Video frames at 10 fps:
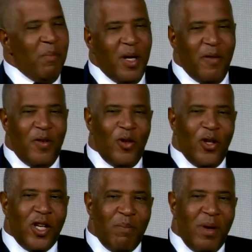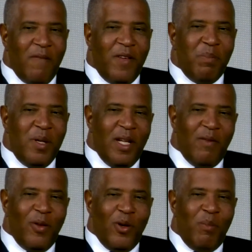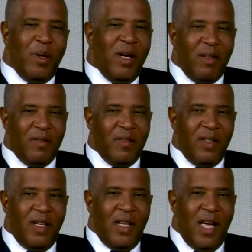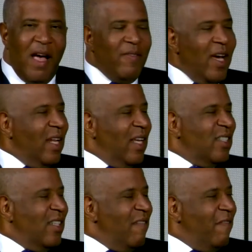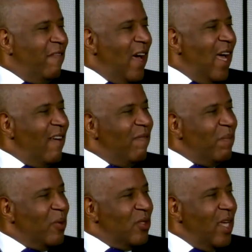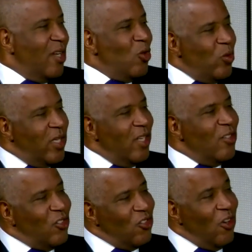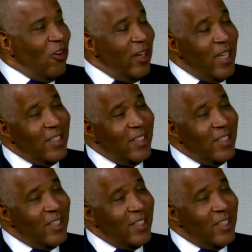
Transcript: But if you look at my VP level or above, I've got less than 5% who didn't start